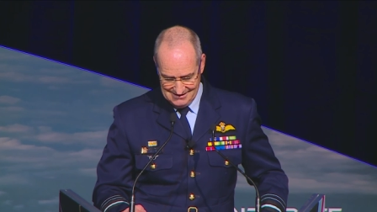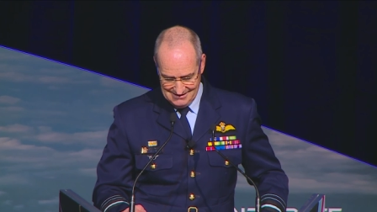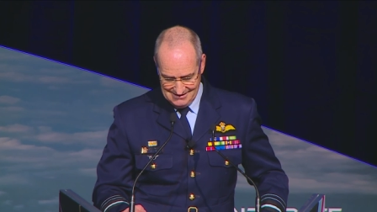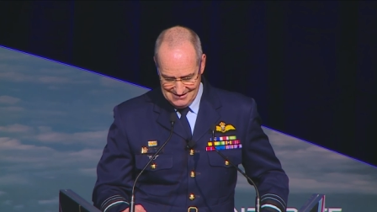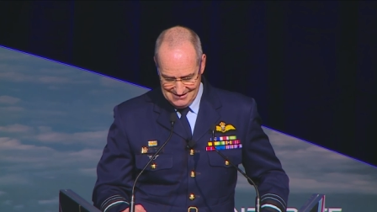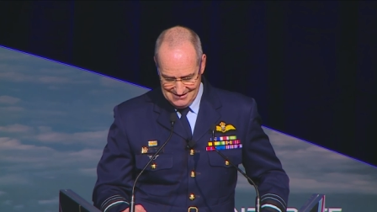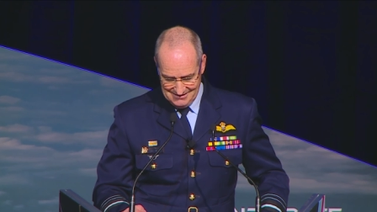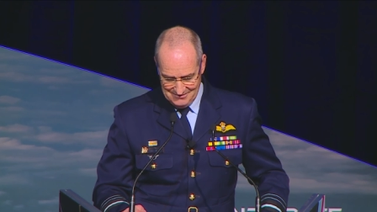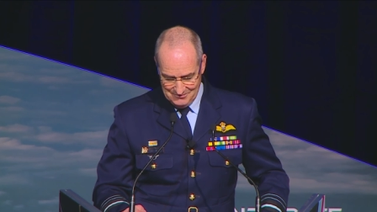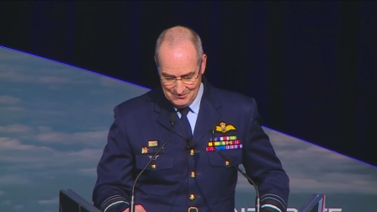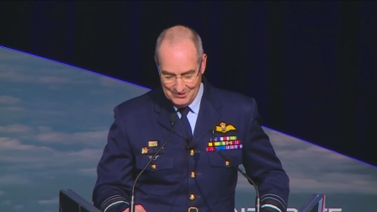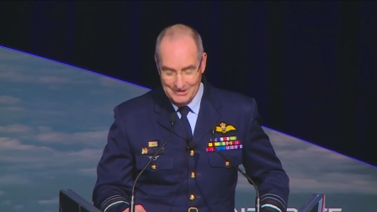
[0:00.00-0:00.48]

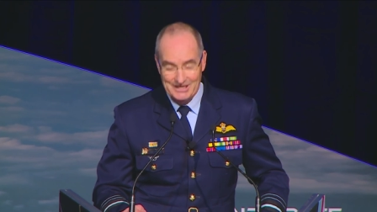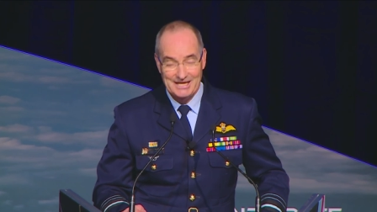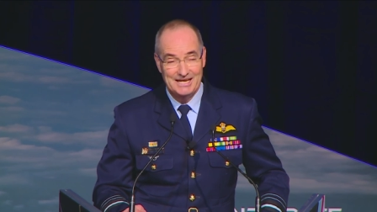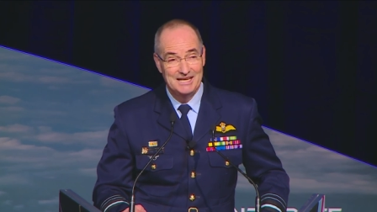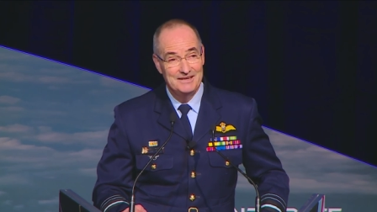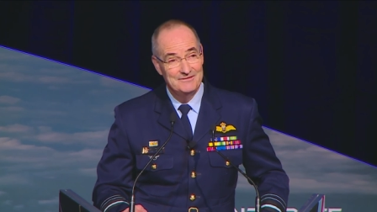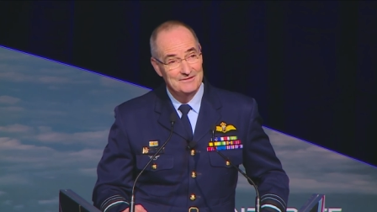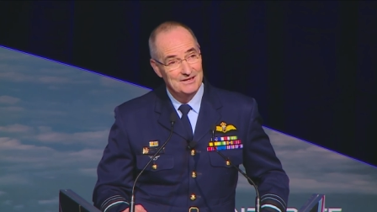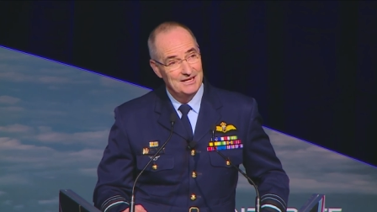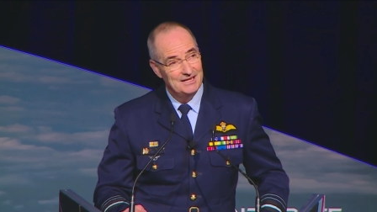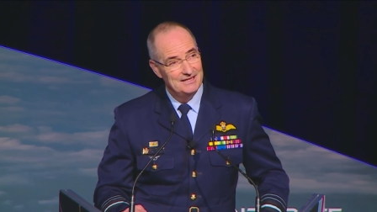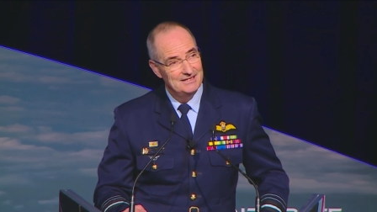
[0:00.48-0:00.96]

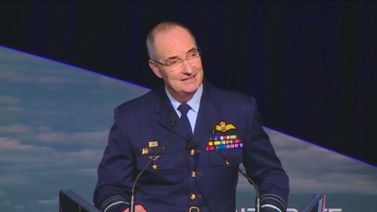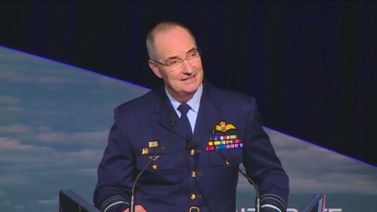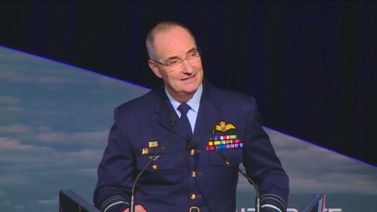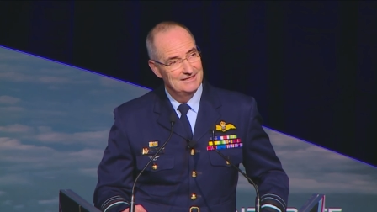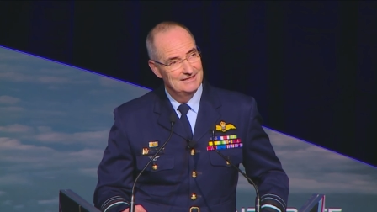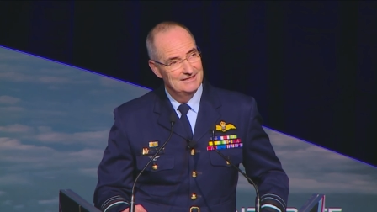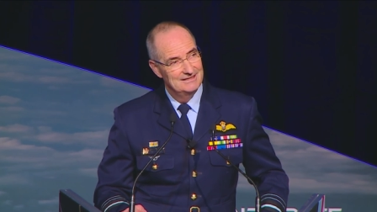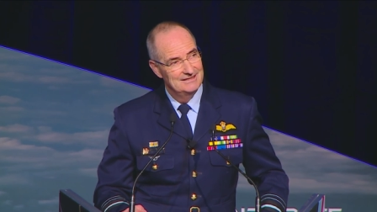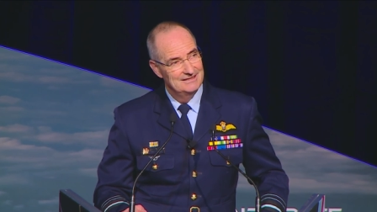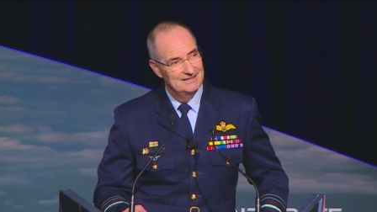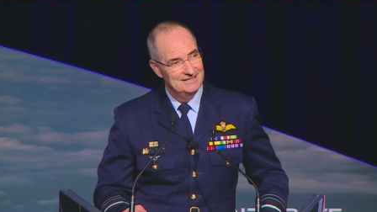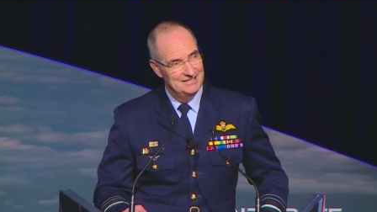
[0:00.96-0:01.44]
whatever
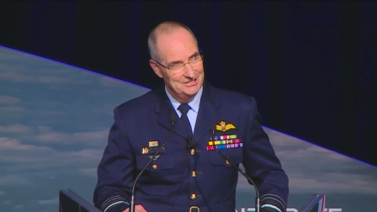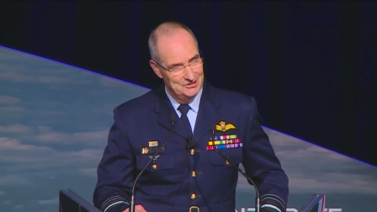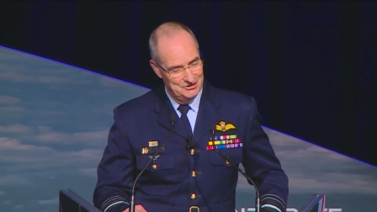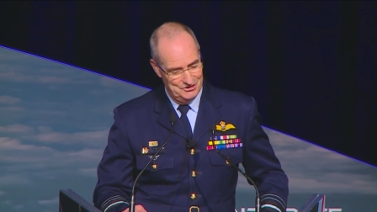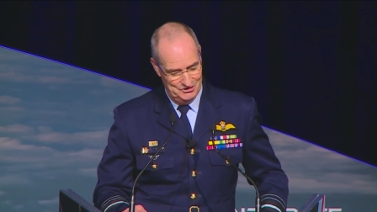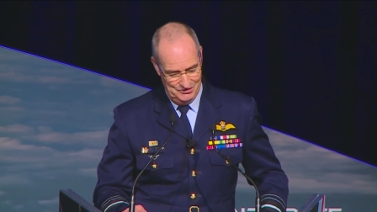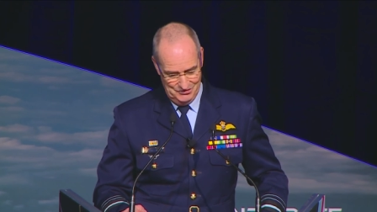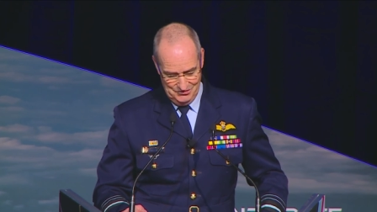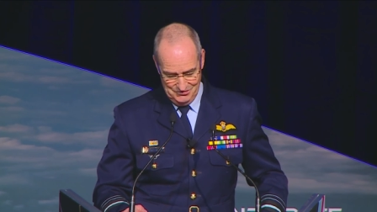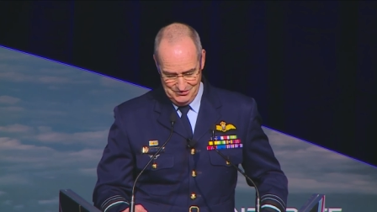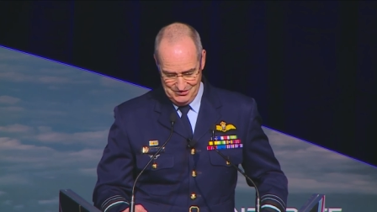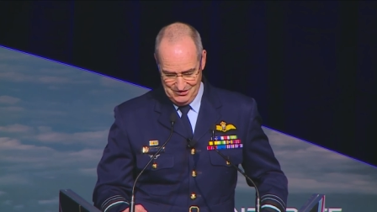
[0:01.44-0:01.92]

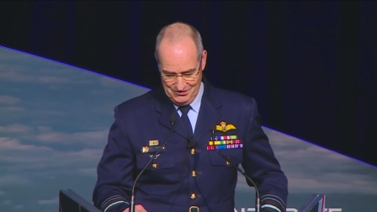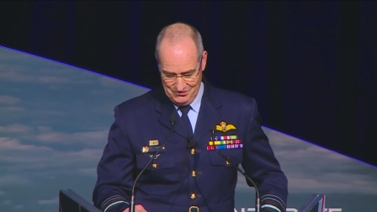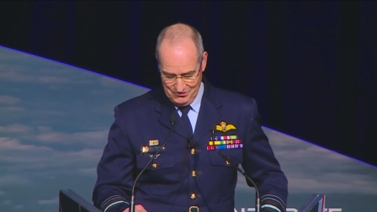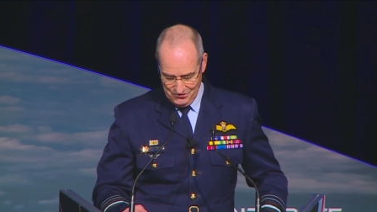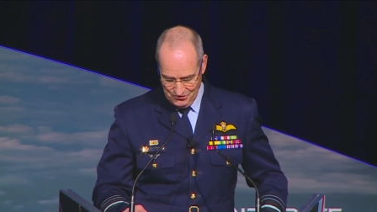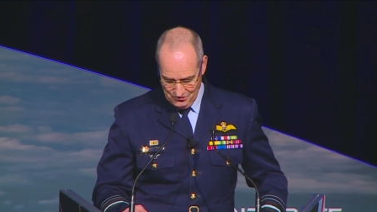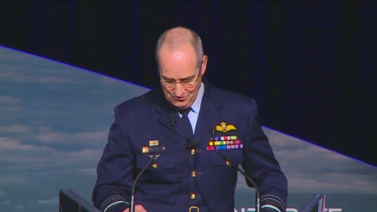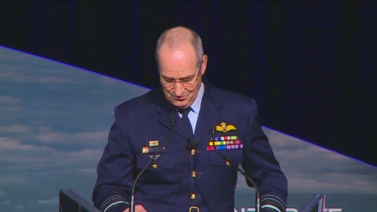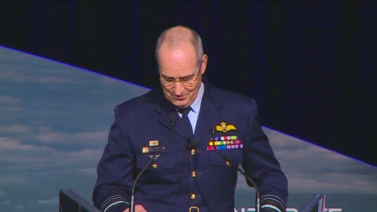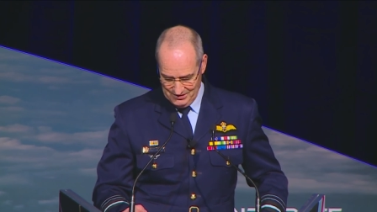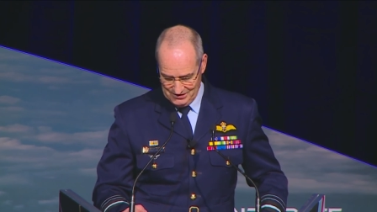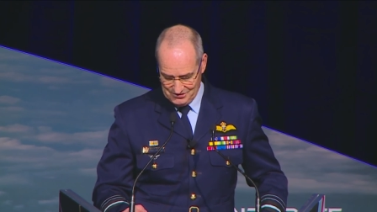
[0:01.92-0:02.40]
issues
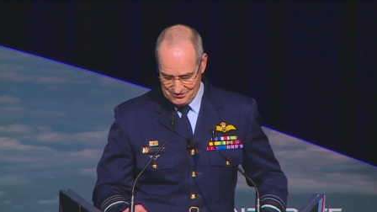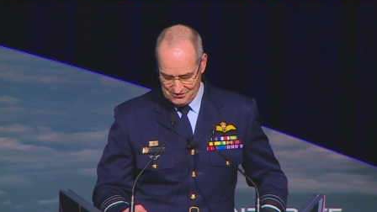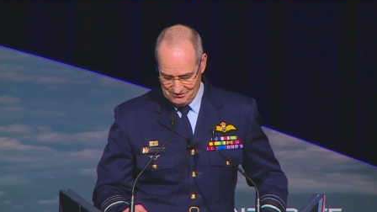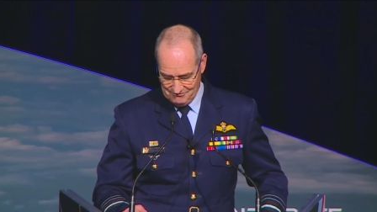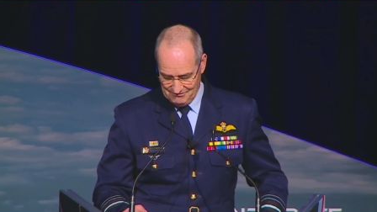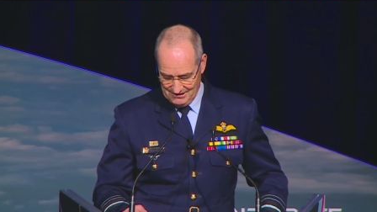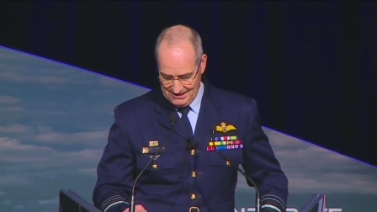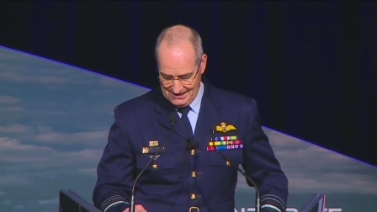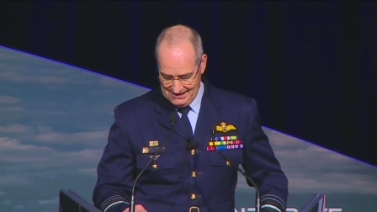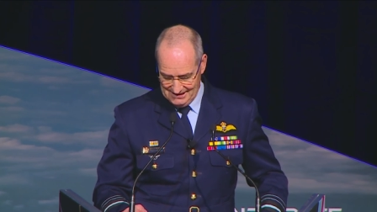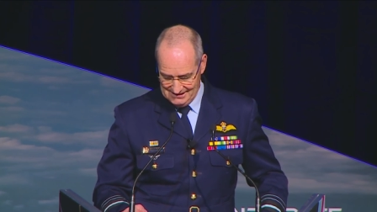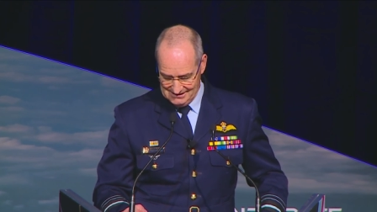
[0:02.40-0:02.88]
you wish to
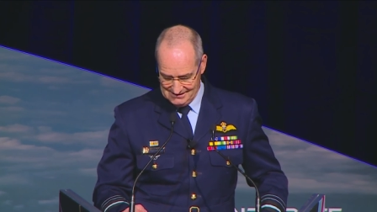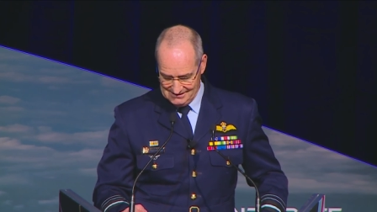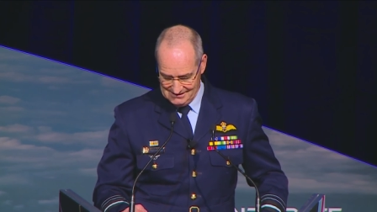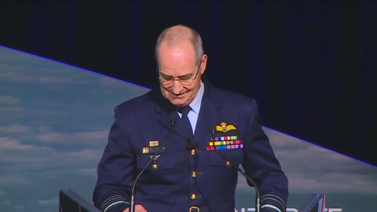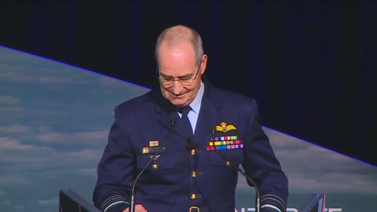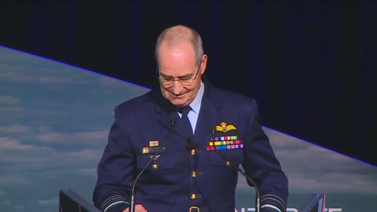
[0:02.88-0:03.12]
raise.